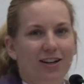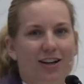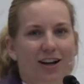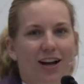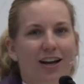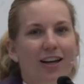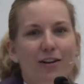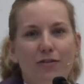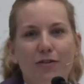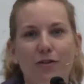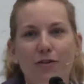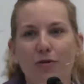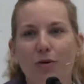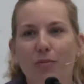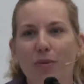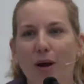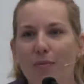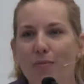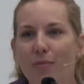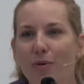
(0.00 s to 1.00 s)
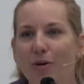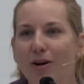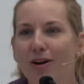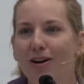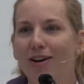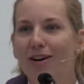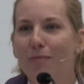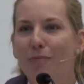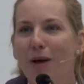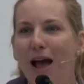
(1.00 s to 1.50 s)
I even
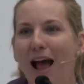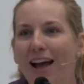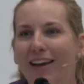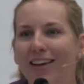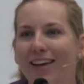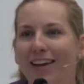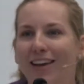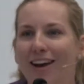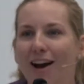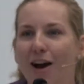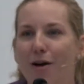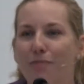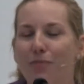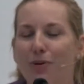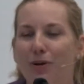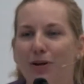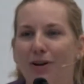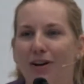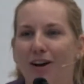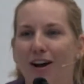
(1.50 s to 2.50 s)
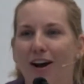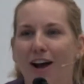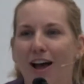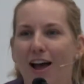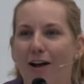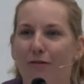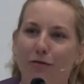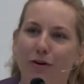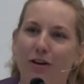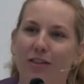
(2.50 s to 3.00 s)
remember packing up
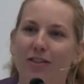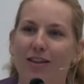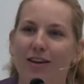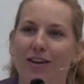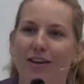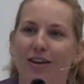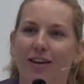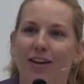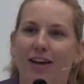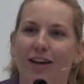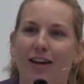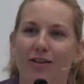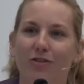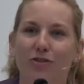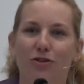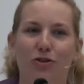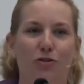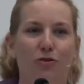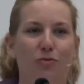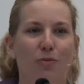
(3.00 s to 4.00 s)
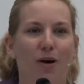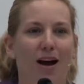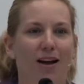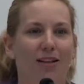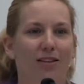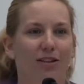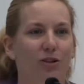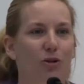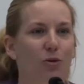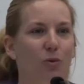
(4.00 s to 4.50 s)
everything into my
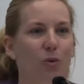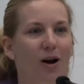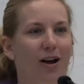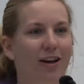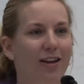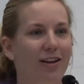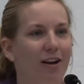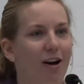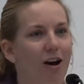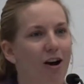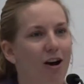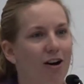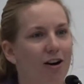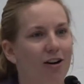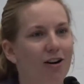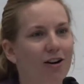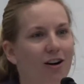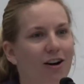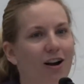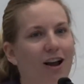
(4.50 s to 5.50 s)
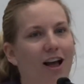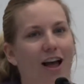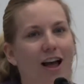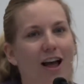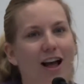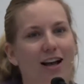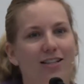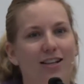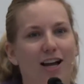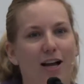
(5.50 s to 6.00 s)
little white car
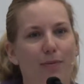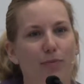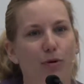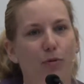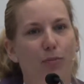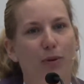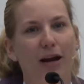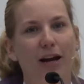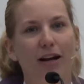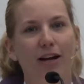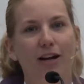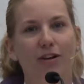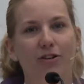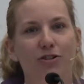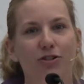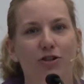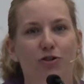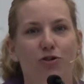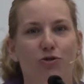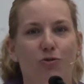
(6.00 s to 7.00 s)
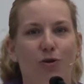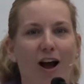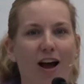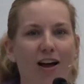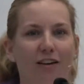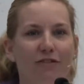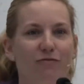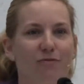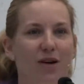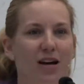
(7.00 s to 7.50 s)
as I prepared to
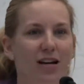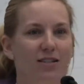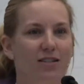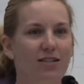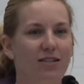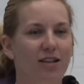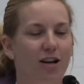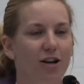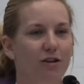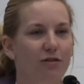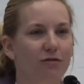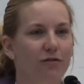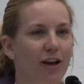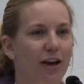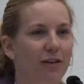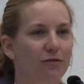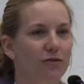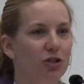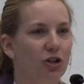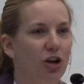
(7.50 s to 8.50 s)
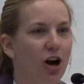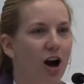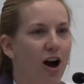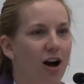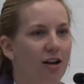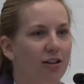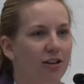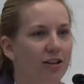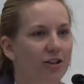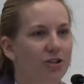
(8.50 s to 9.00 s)
drive myself after
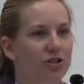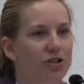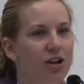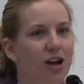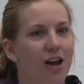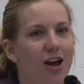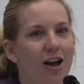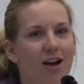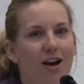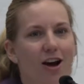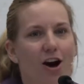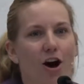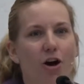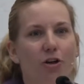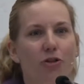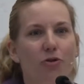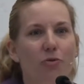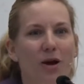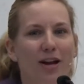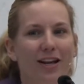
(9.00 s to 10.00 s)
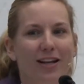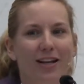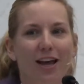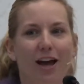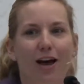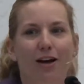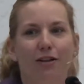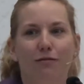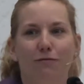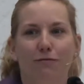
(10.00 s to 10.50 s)
college all the way to
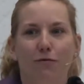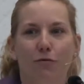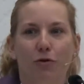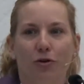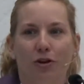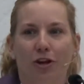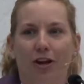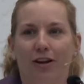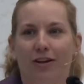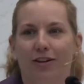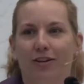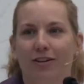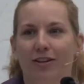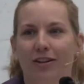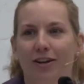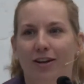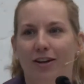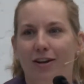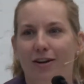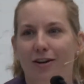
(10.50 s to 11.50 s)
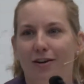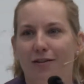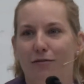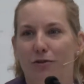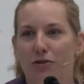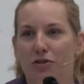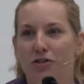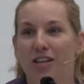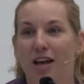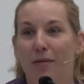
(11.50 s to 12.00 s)
California
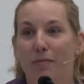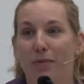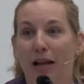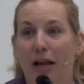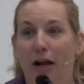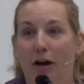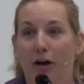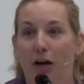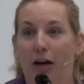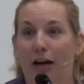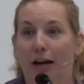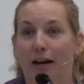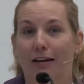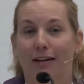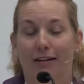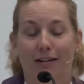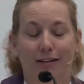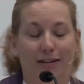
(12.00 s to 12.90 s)
for seminary.